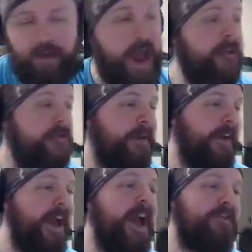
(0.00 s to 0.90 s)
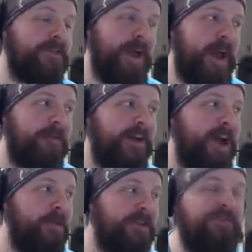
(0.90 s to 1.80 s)
Everybody, heft some hams and
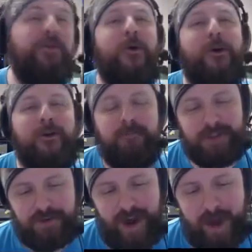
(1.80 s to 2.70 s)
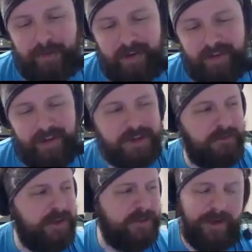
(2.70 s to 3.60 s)
helmets for Mr. Happy. Thanks so
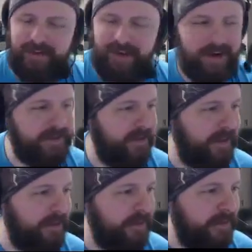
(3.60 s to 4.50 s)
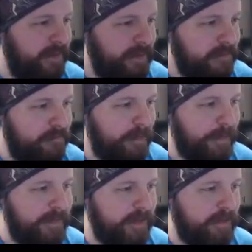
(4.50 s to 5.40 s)
much. Everybody, toss it all out.
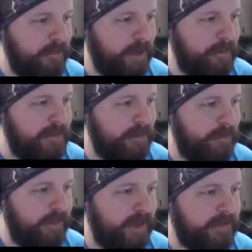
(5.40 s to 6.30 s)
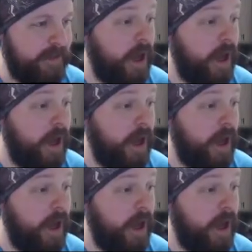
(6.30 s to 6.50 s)
Barbarian Ditto. What time do you start broadcasting?